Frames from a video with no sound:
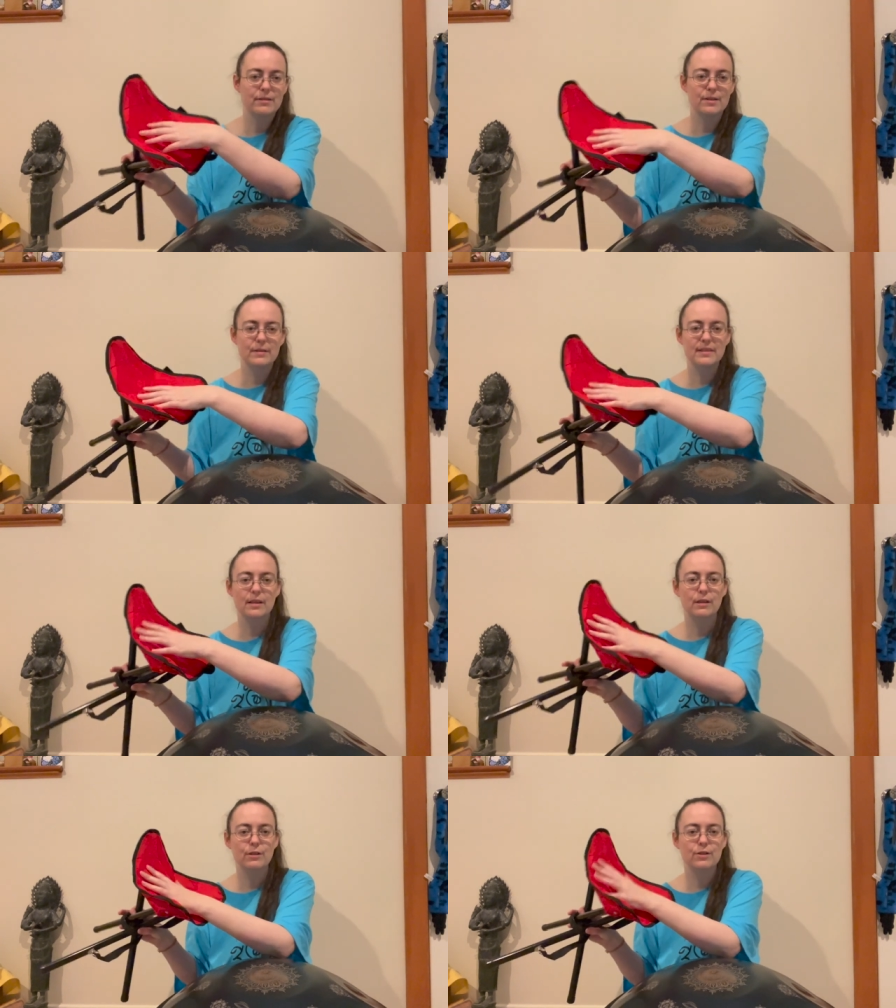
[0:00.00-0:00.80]
So it's
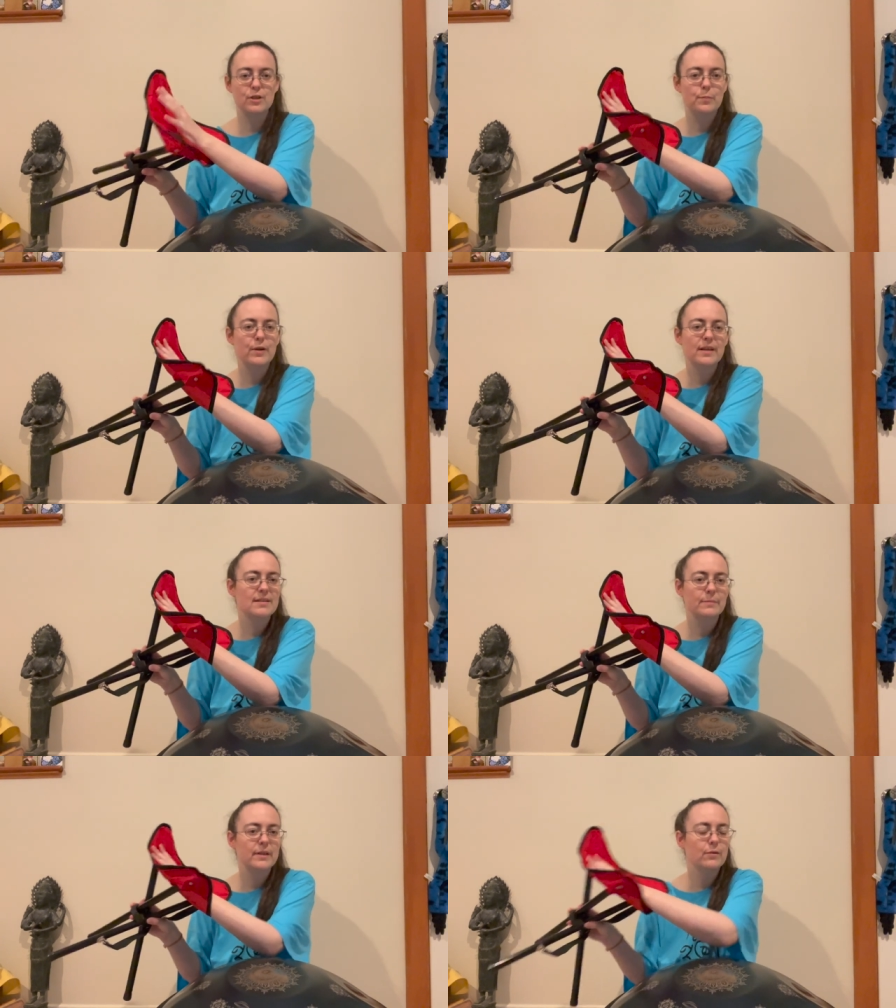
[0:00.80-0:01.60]
like you're just putting
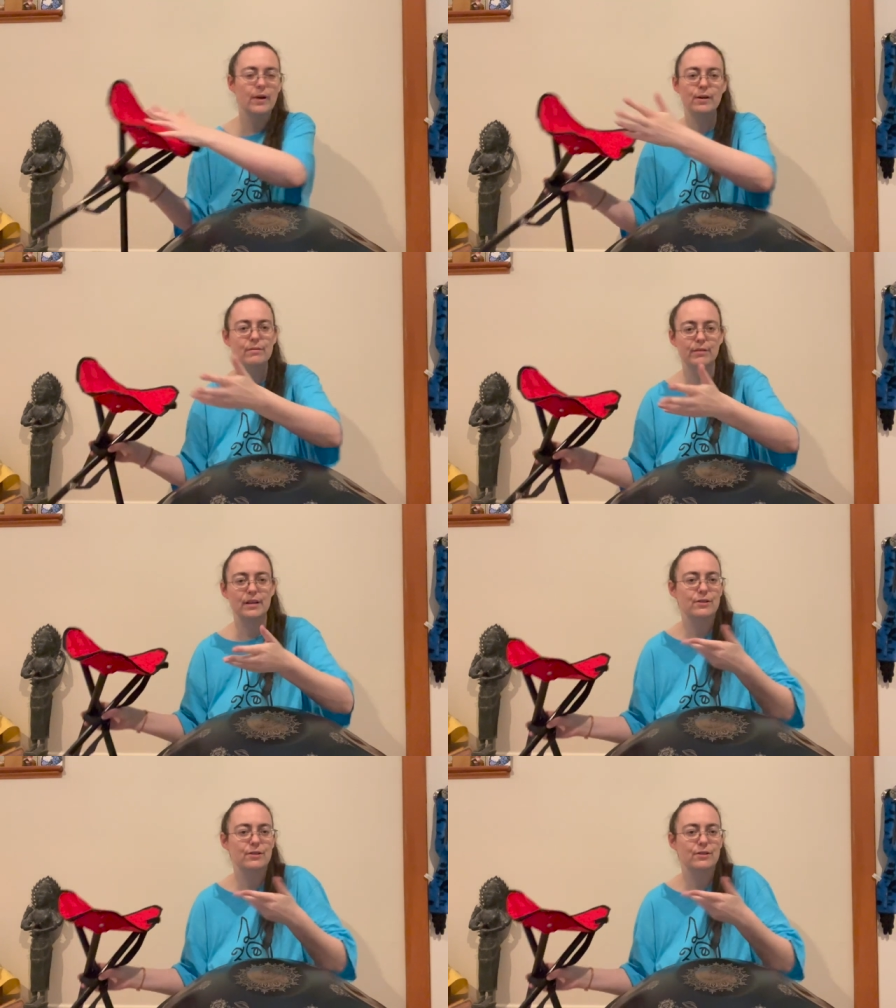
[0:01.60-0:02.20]
something right over it.